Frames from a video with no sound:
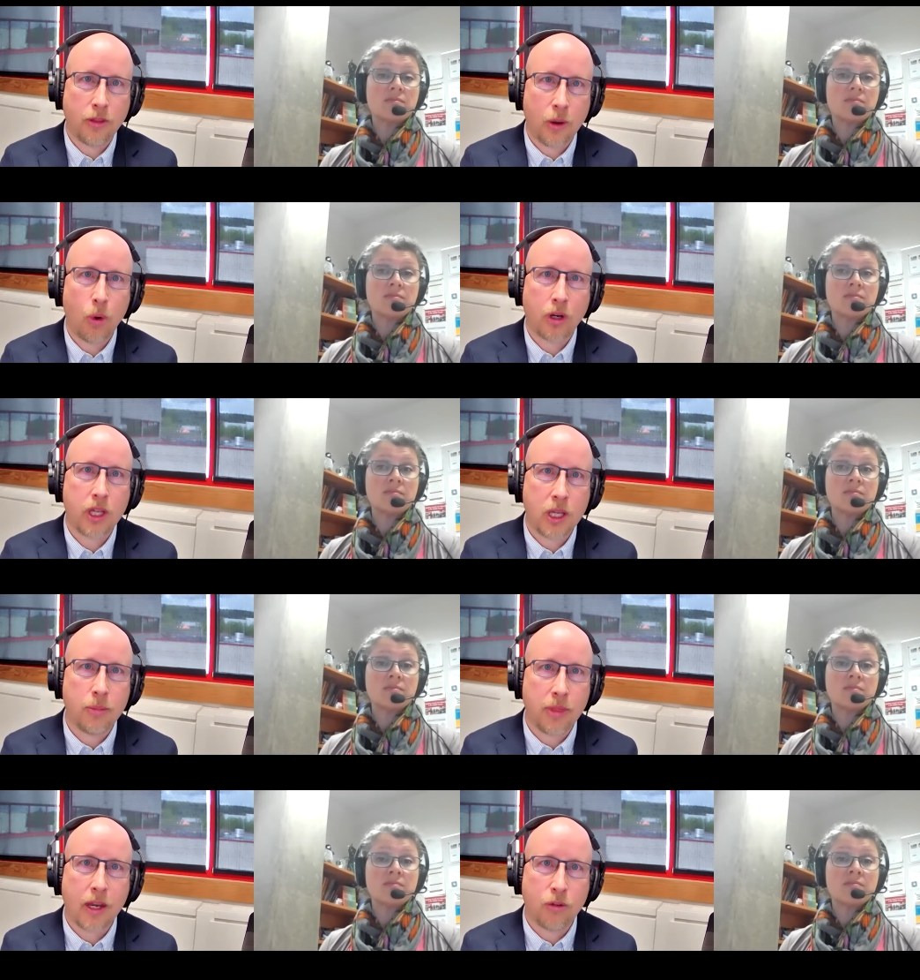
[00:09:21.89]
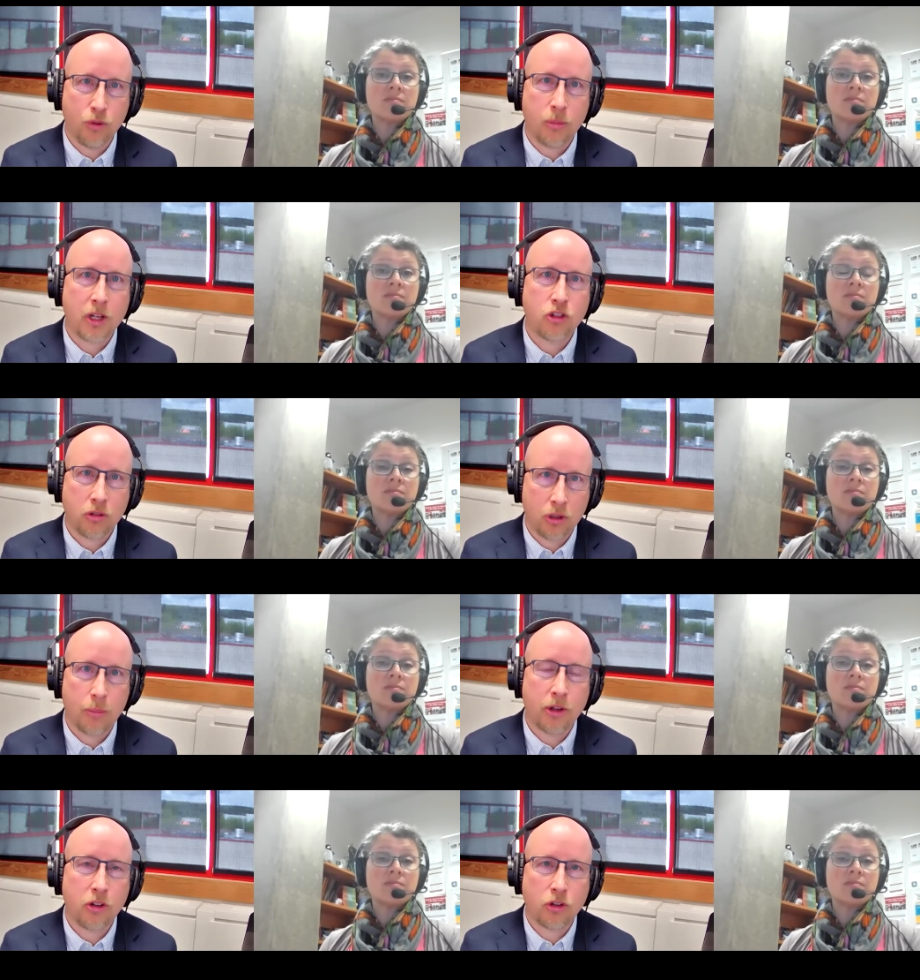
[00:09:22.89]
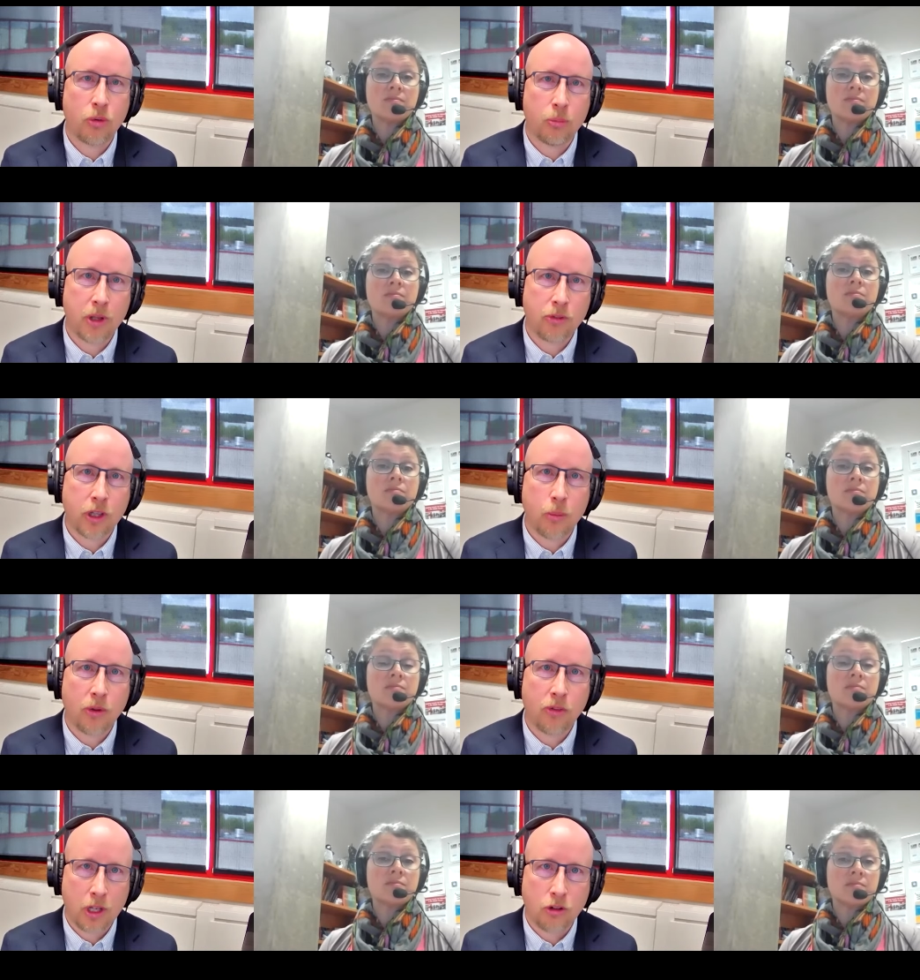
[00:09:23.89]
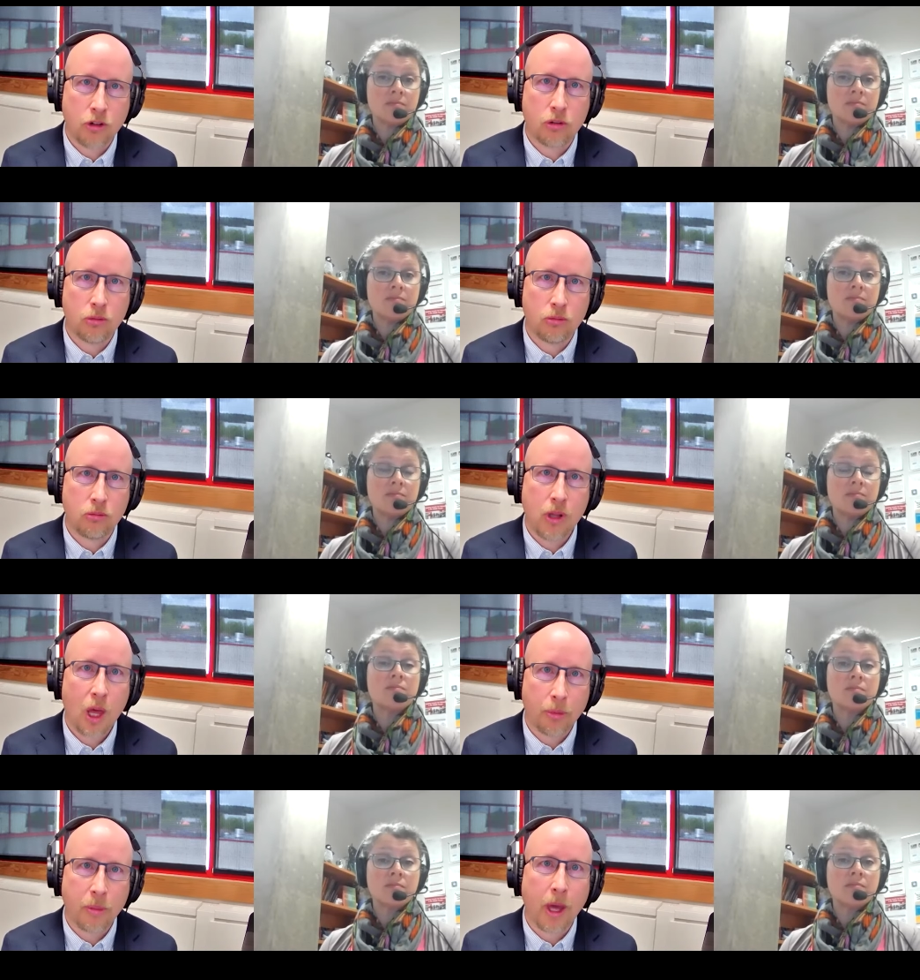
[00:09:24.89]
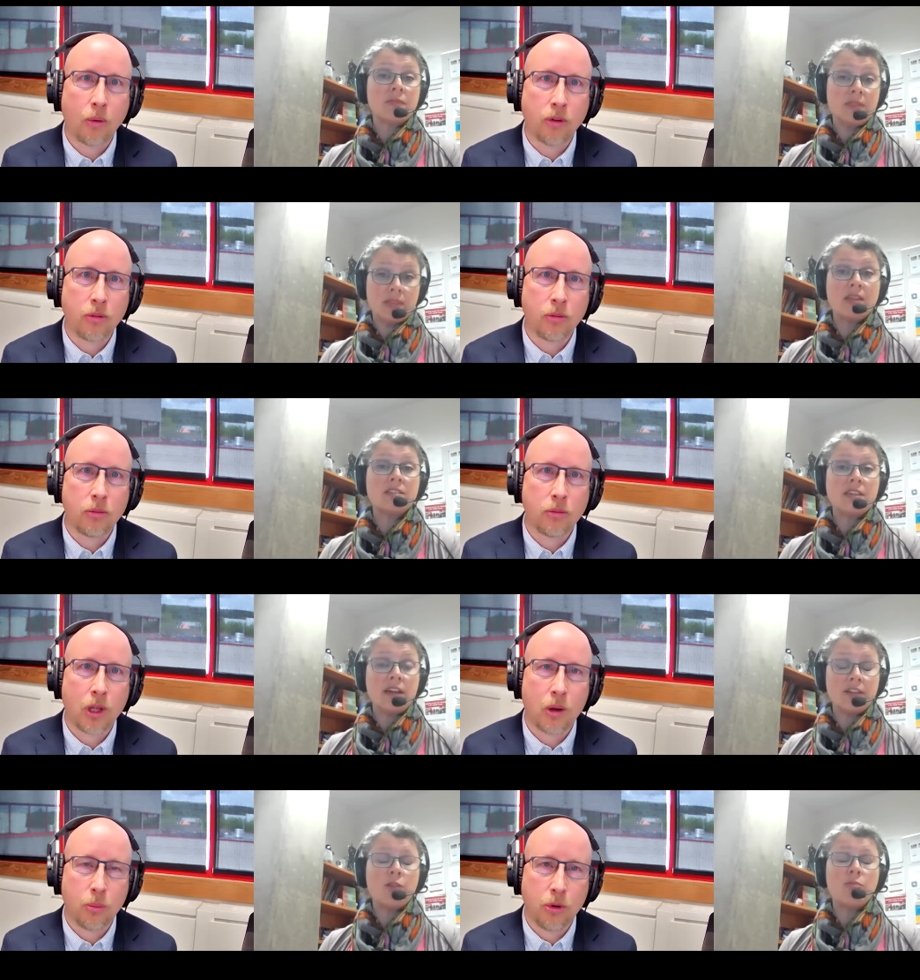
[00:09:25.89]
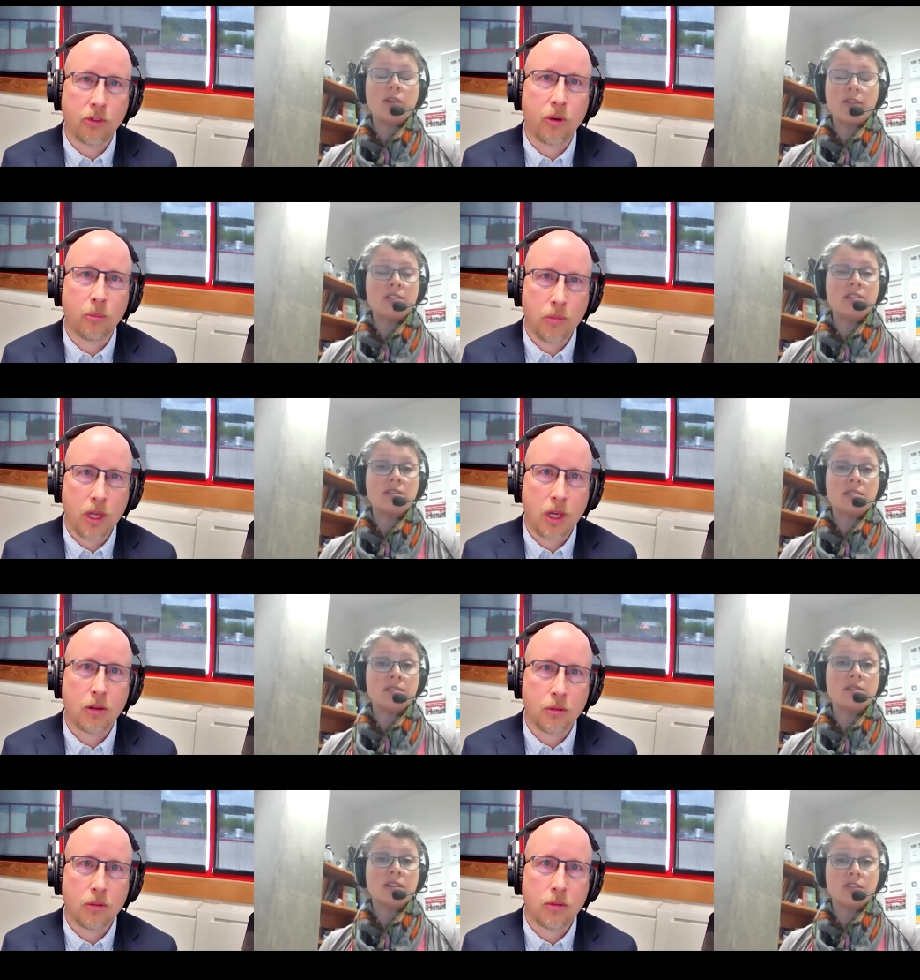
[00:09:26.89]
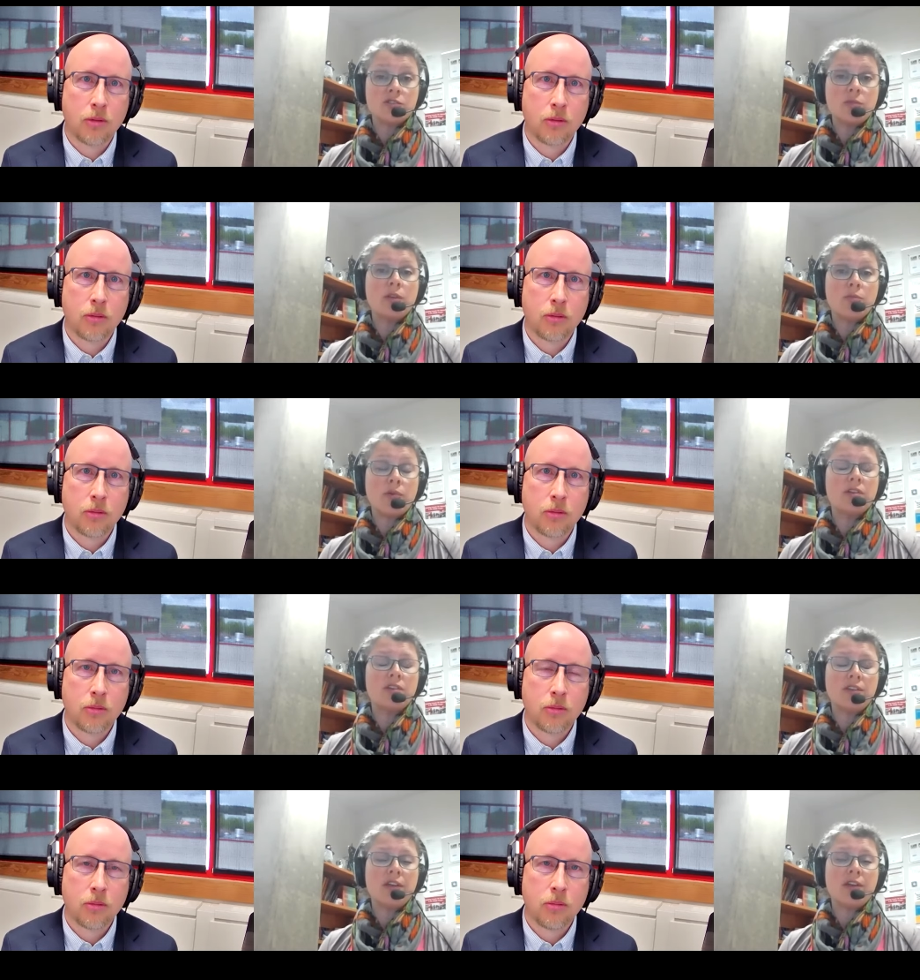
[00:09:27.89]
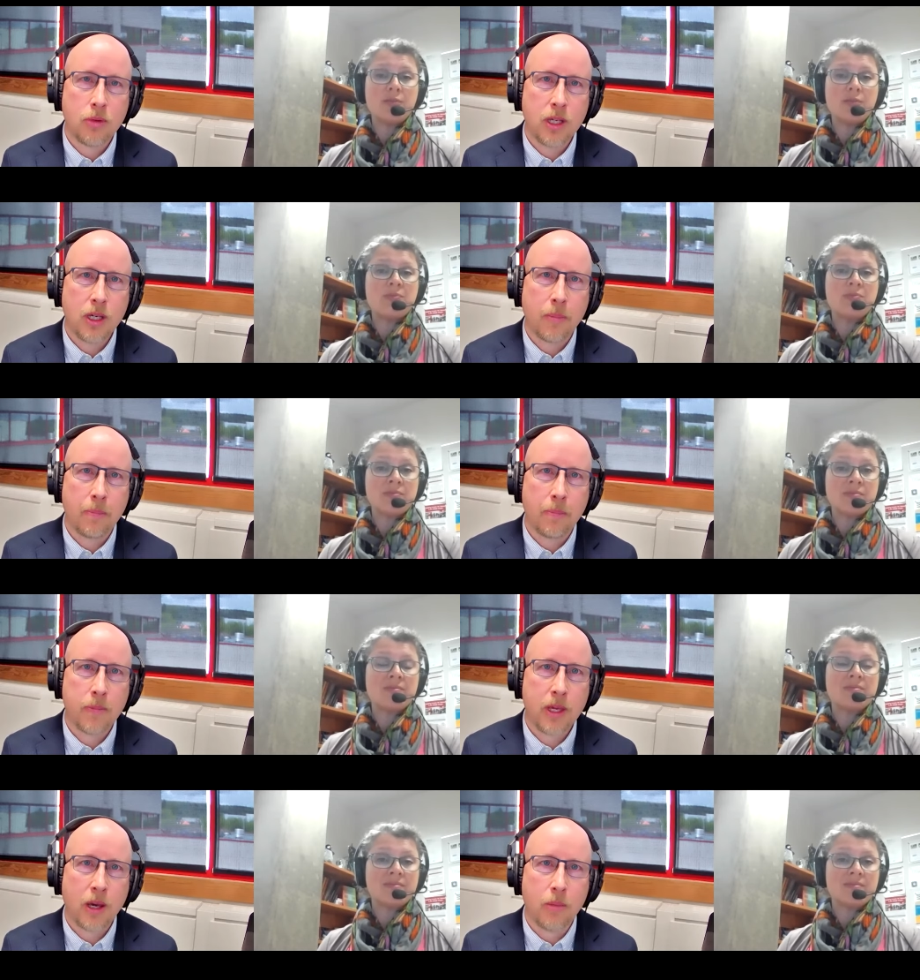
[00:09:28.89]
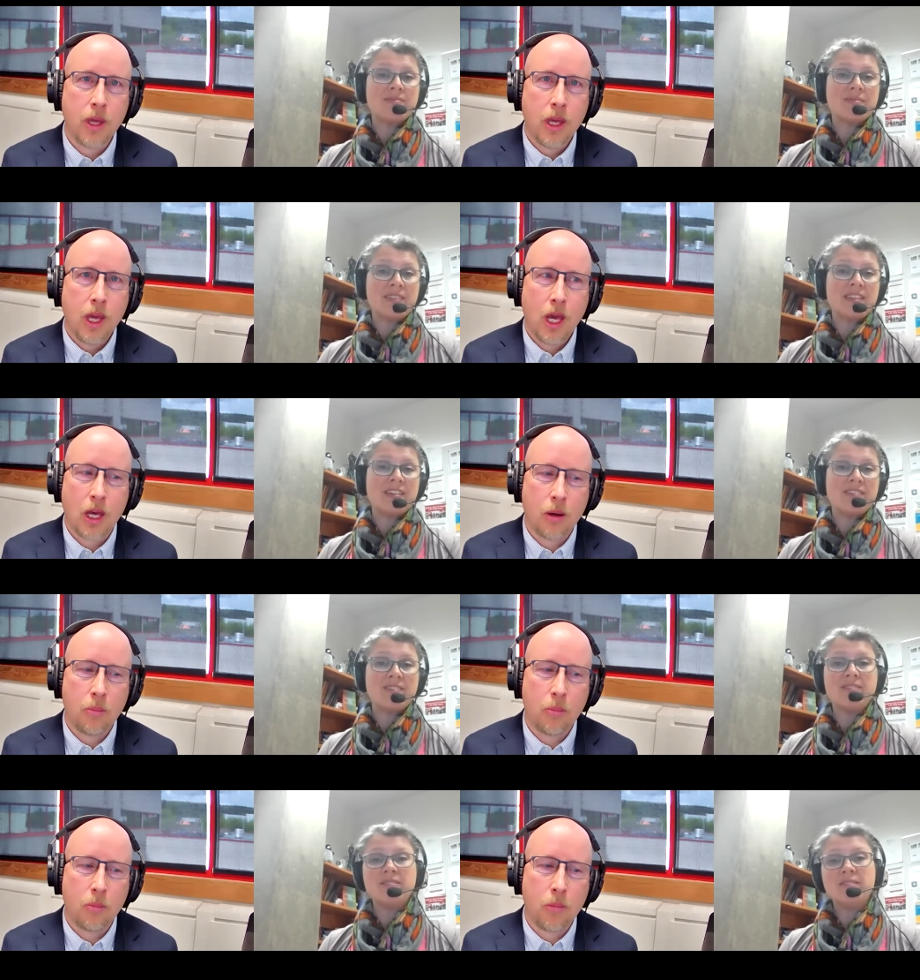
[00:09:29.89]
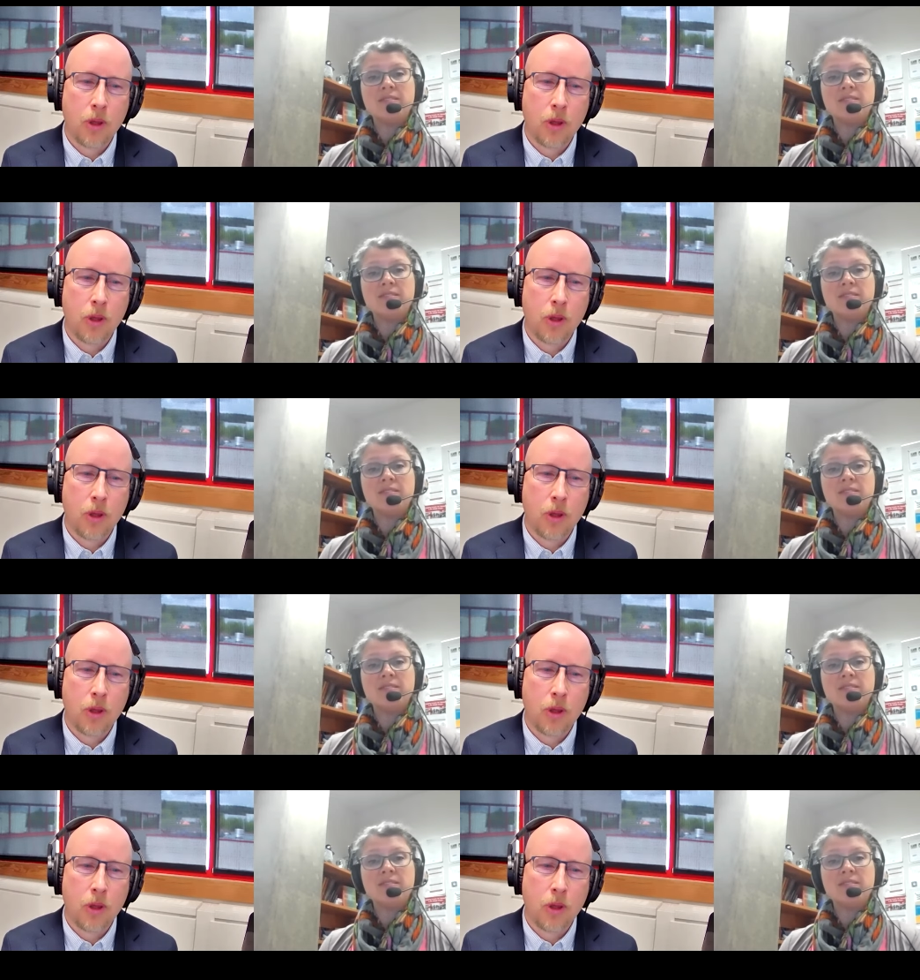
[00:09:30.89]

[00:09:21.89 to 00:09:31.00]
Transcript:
Speaker 1: that they want to keep that information limited to basically what's needed to help them out exactly privacy yeah. is
Speaker 2: extremely important yeah yeah yeah
Speaker 1: um,